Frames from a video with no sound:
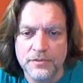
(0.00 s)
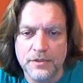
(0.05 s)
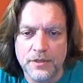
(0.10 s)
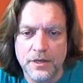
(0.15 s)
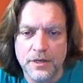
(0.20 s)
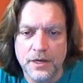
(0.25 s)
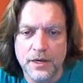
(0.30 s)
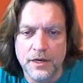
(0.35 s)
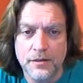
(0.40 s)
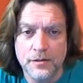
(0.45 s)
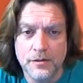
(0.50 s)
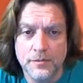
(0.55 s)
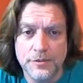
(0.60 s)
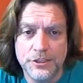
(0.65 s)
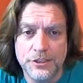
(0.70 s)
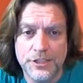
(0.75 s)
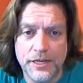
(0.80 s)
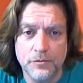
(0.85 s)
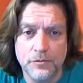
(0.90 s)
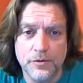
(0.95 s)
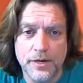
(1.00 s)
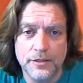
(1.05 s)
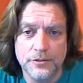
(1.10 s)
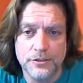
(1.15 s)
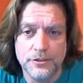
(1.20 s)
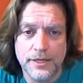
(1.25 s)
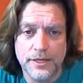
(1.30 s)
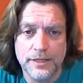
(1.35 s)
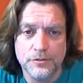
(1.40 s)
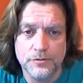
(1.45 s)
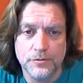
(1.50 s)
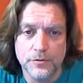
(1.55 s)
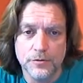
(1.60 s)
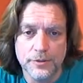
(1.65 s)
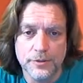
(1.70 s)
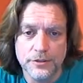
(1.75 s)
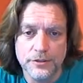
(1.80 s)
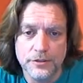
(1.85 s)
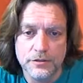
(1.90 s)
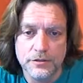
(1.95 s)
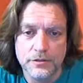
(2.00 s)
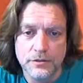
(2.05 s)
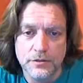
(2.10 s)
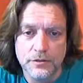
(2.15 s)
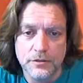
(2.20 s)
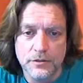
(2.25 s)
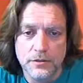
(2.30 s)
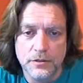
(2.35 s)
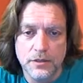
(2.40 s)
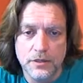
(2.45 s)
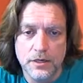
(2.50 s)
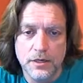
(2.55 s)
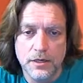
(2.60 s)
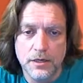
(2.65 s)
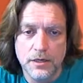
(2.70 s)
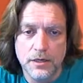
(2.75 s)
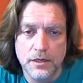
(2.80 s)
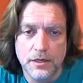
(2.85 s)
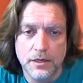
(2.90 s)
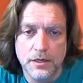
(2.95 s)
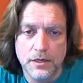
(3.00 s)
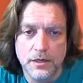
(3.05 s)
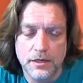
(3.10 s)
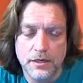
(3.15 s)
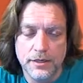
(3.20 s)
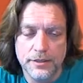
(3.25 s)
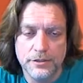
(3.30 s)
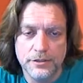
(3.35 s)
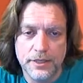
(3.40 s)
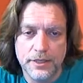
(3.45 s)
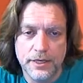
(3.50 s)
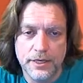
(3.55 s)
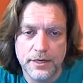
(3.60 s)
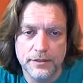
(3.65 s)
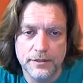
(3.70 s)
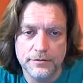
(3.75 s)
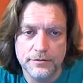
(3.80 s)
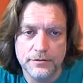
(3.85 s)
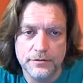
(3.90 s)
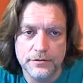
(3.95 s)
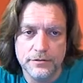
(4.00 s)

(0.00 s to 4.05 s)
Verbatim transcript: uh, machine-wound transformers uh, instead of